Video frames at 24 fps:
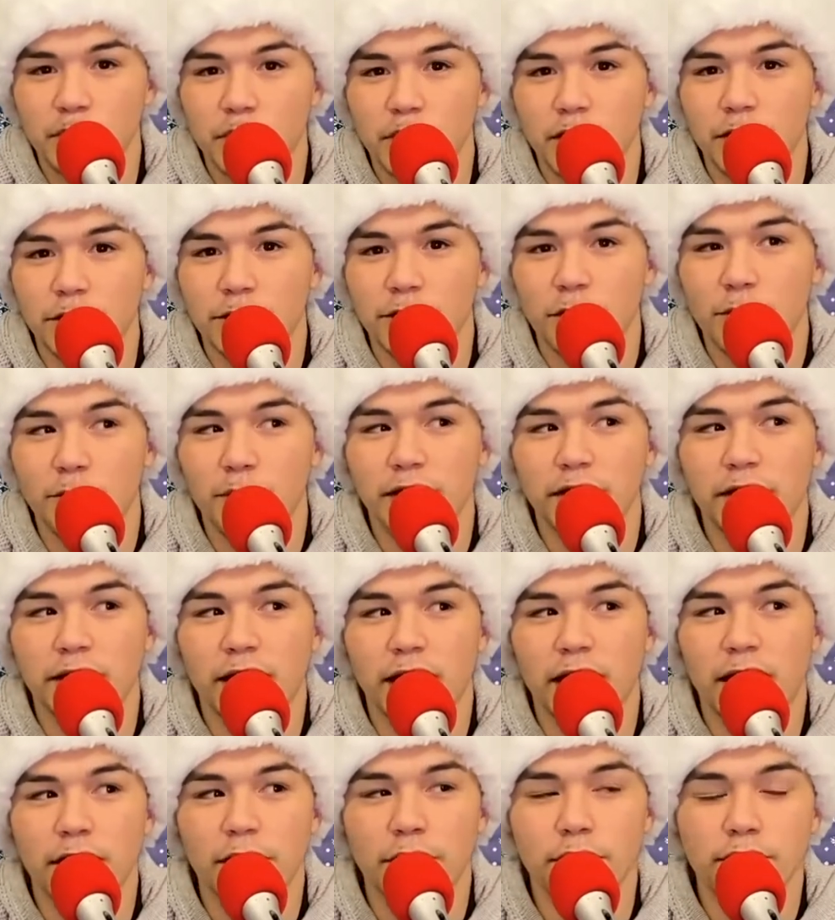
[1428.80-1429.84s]
Don't be the
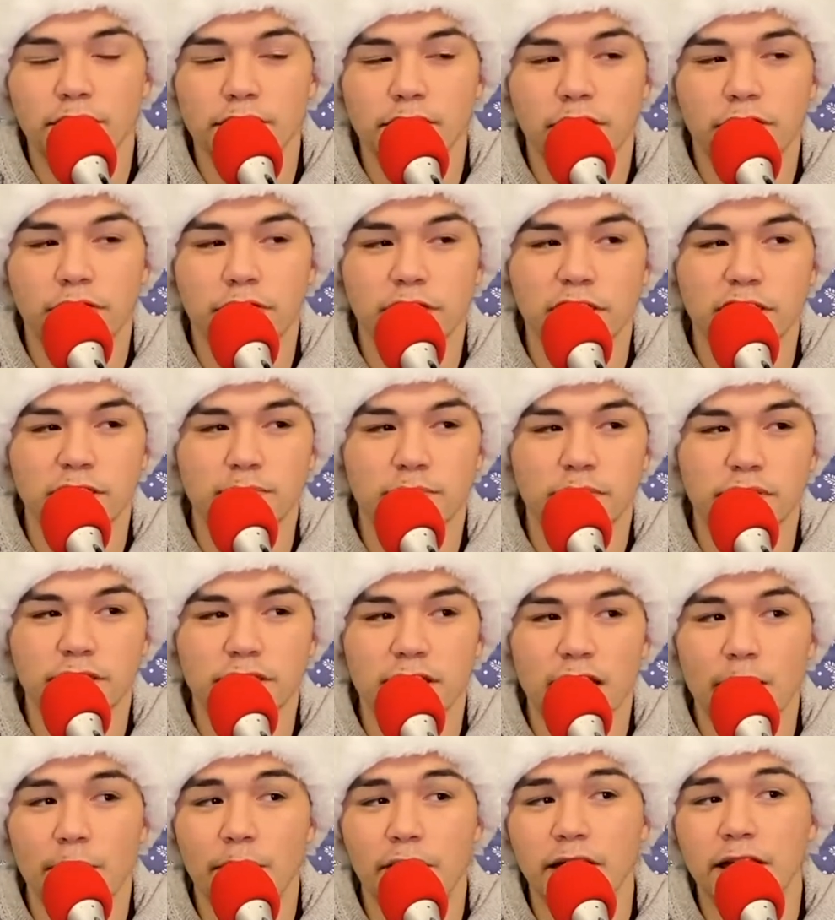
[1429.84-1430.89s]
guy who's the Christmas
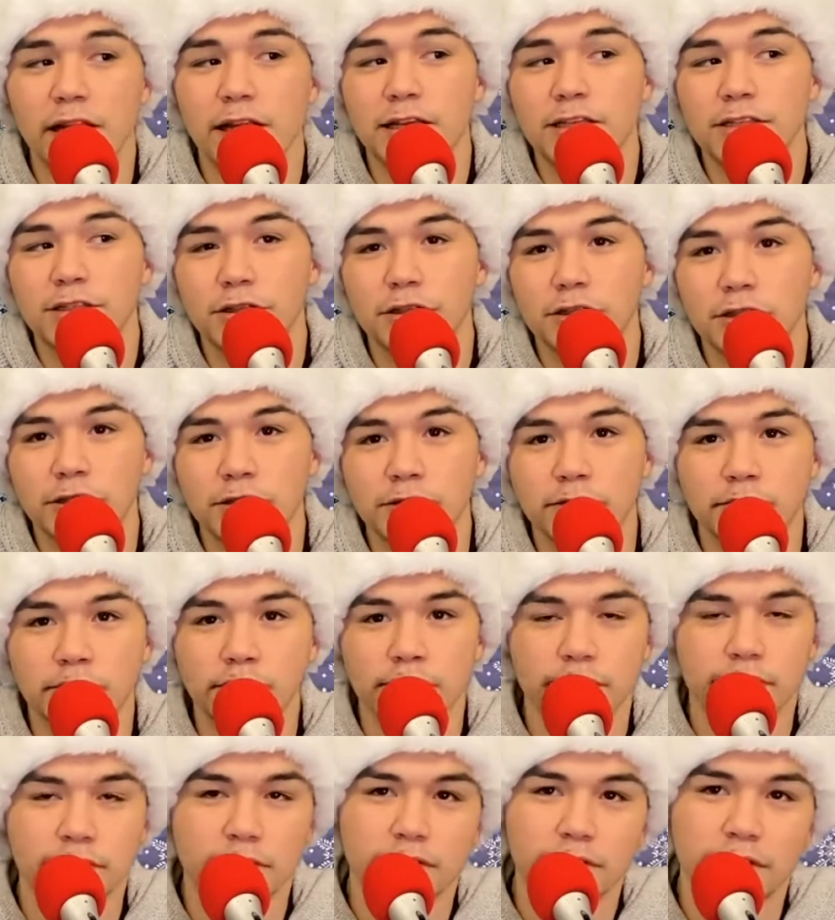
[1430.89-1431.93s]
Ebenezer.
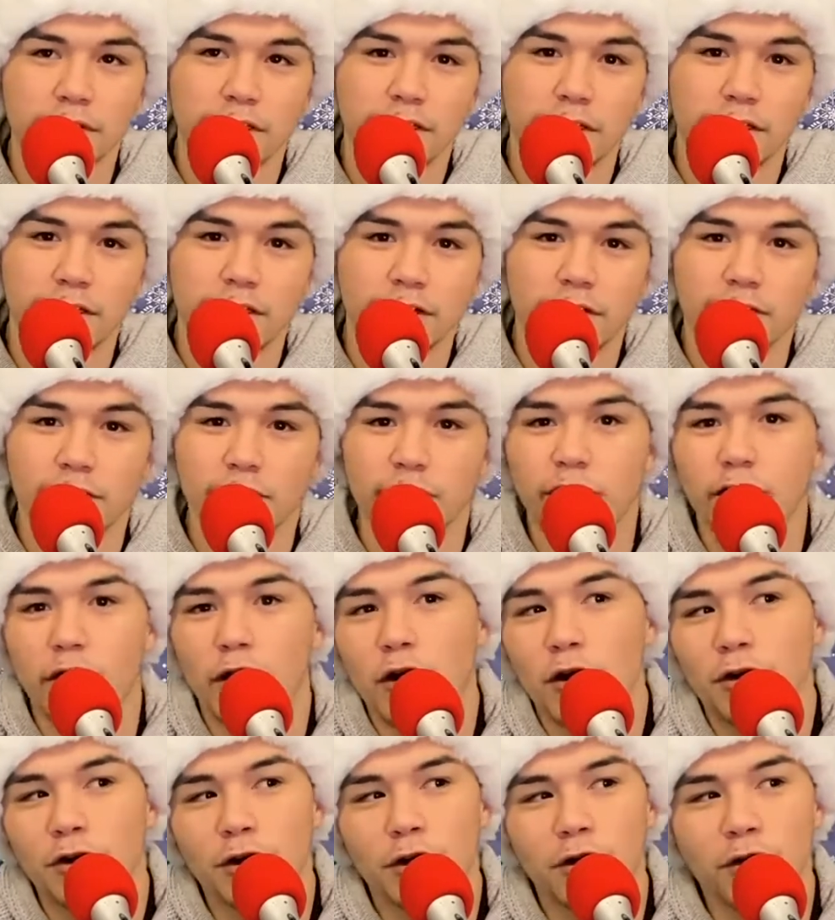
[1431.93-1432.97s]
We
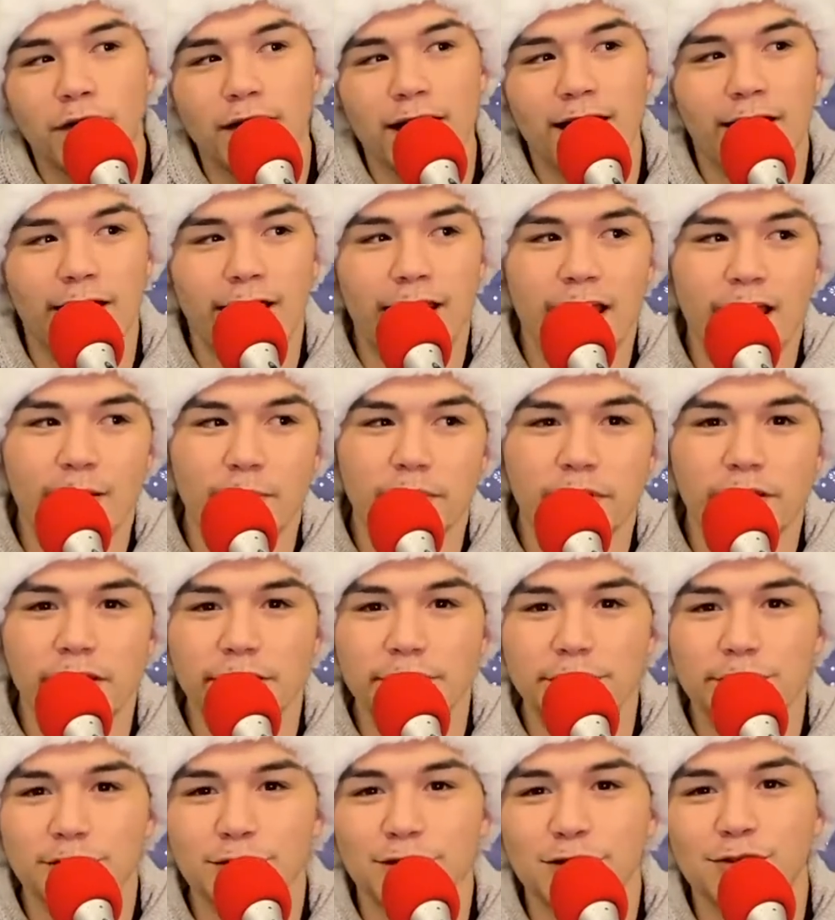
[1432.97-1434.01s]
all know that
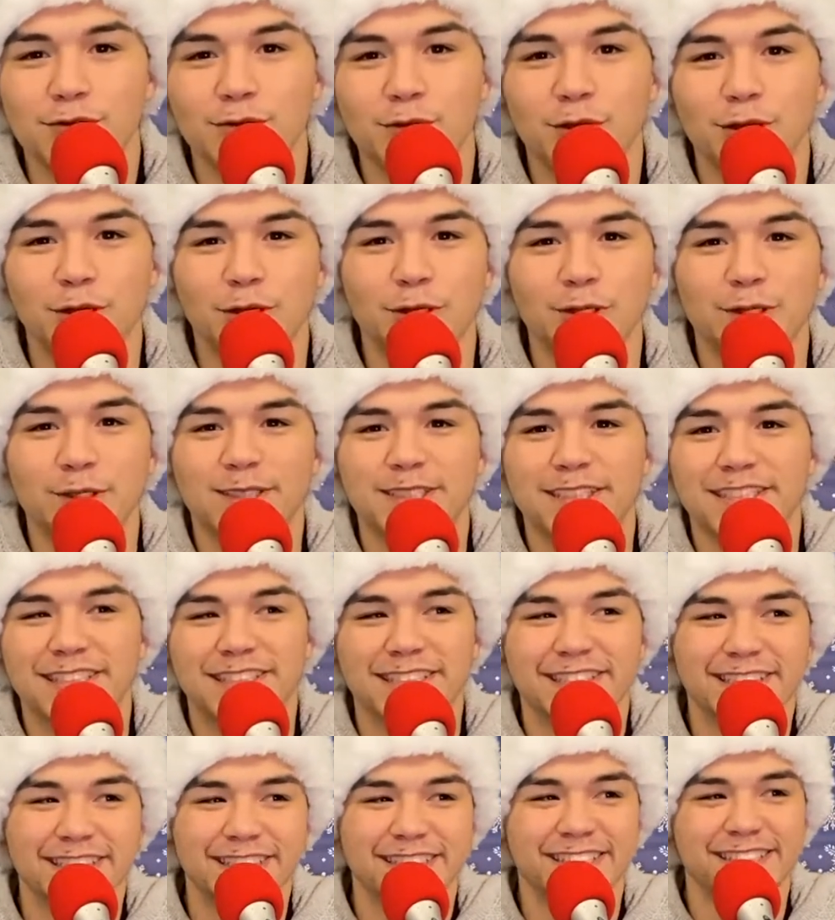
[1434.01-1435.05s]
Ebenezer
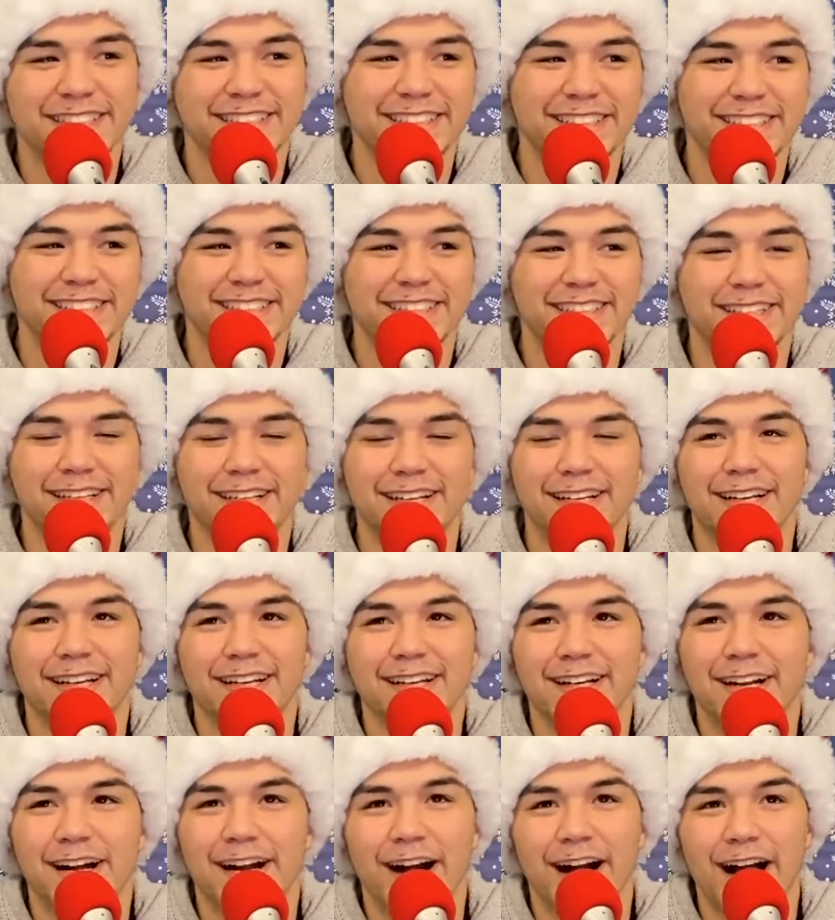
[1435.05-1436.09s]
Scrooge.
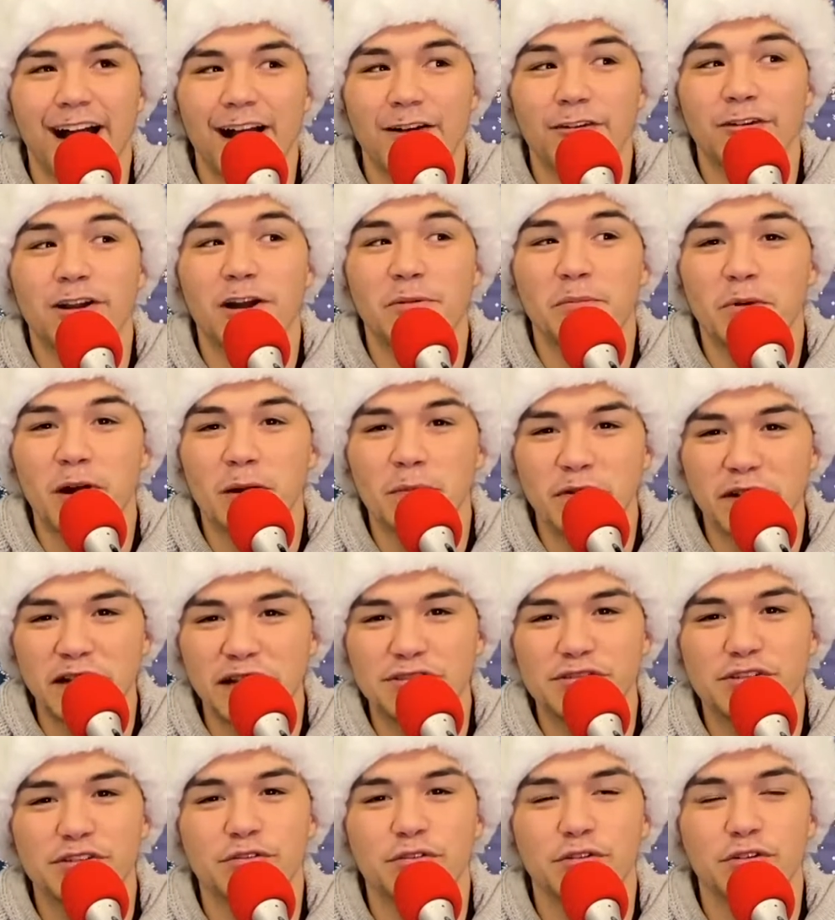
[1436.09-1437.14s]
I have a couple
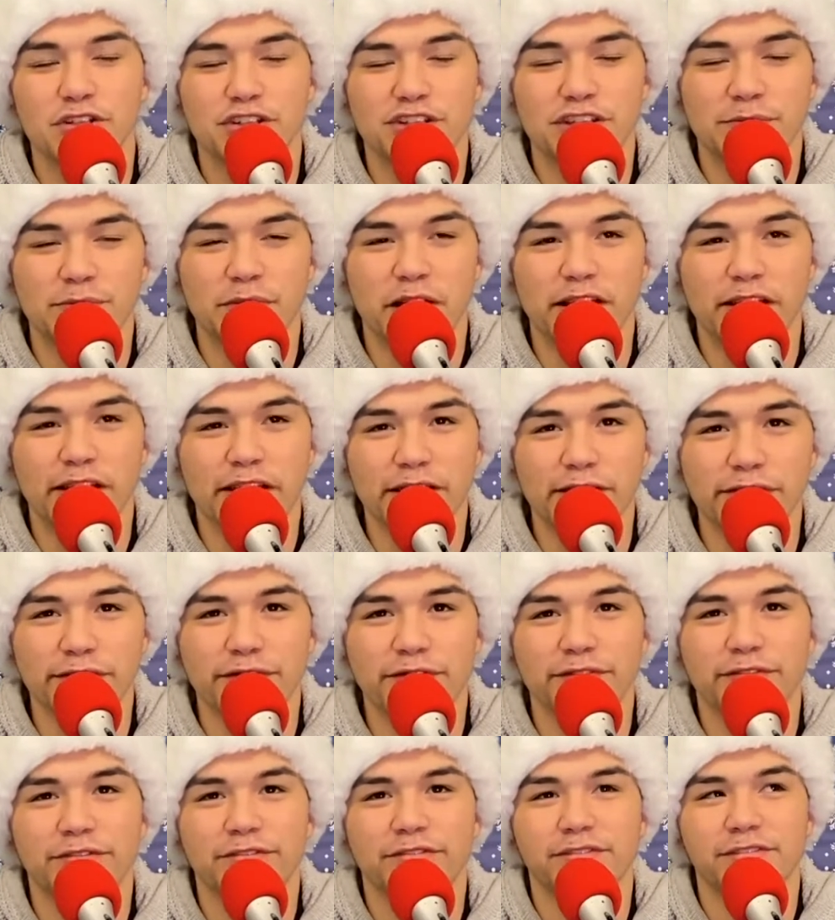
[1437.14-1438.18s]
Ebenezer Scrooges in my
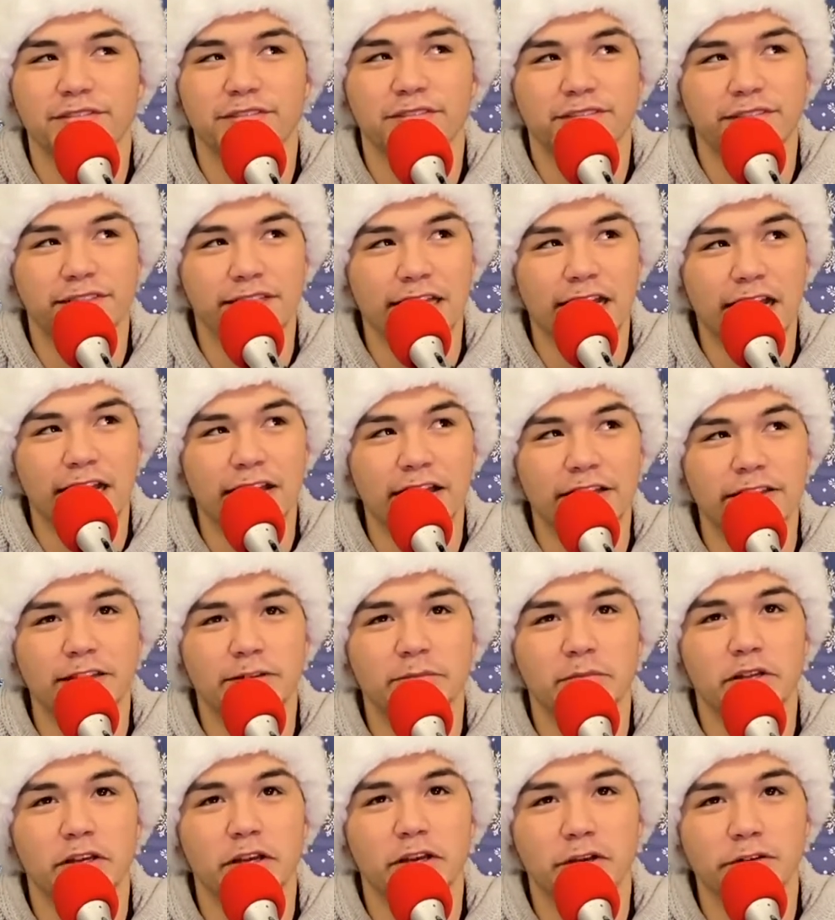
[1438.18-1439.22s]
life, and I let
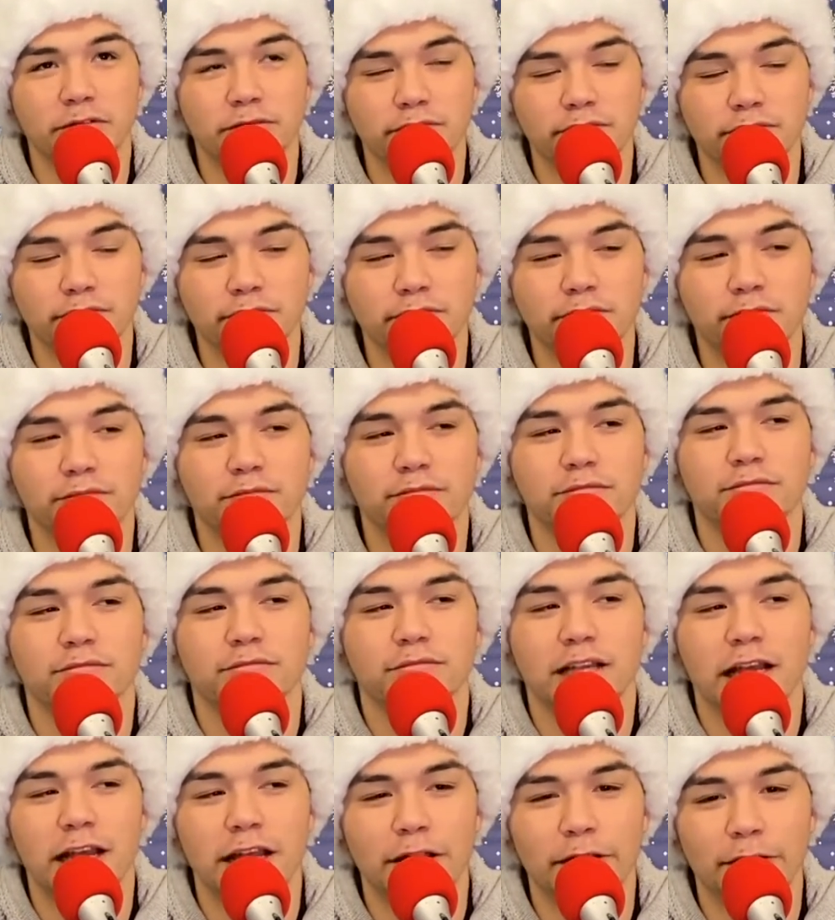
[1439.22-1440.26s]
them know,
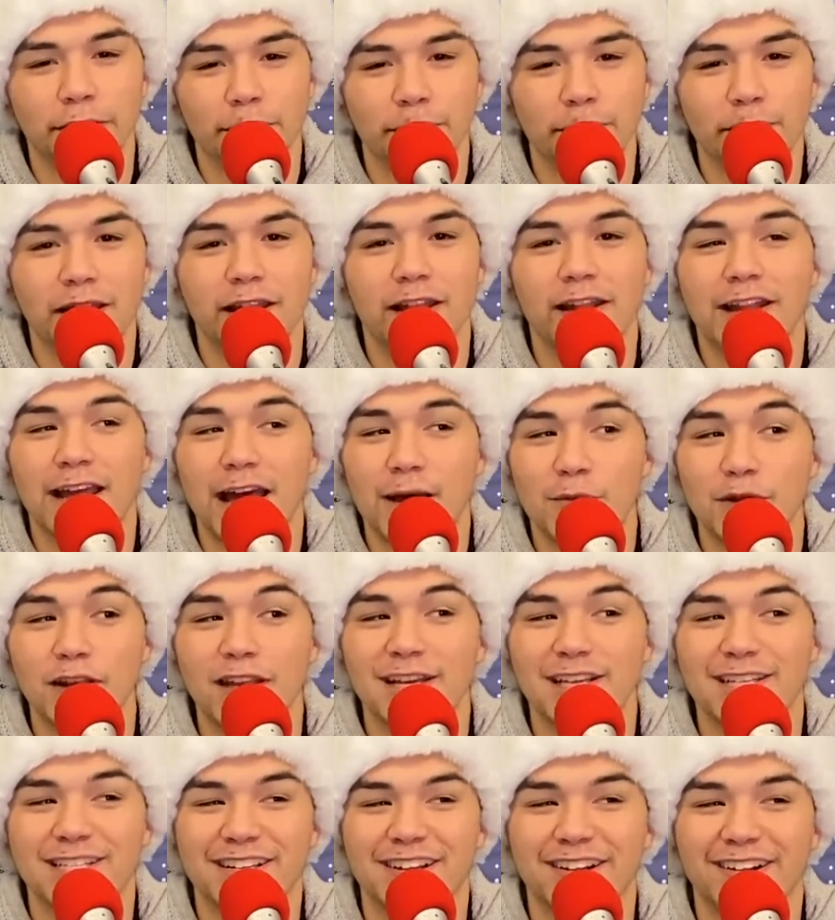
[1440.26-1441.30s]
hey, you're being an
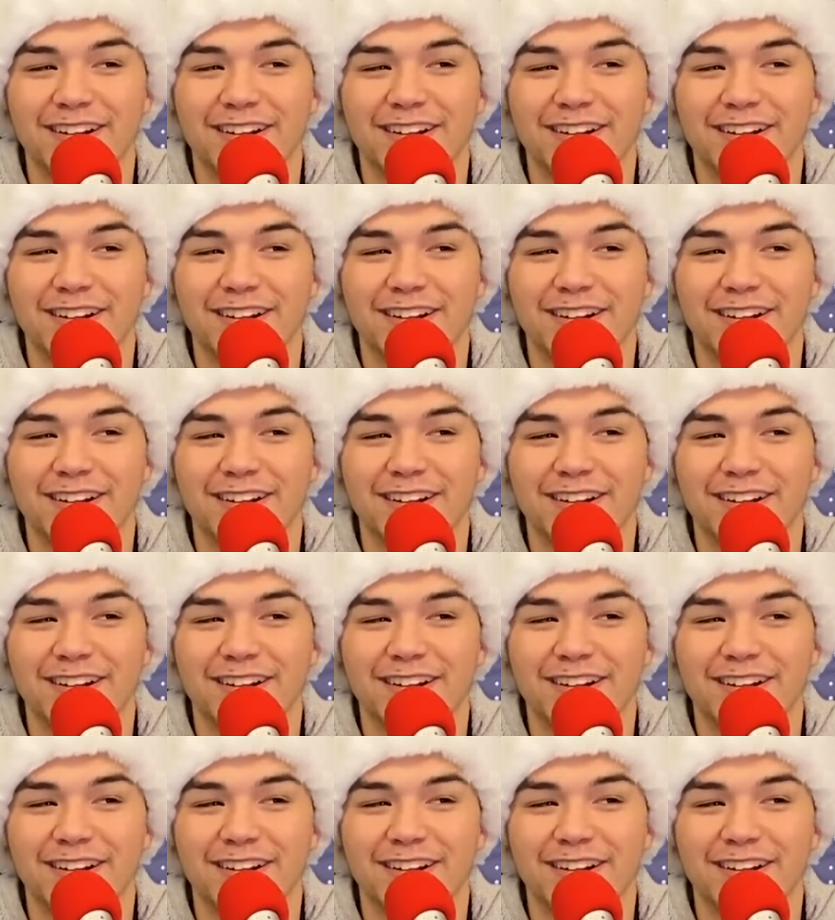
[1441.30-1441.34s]
Ebenezer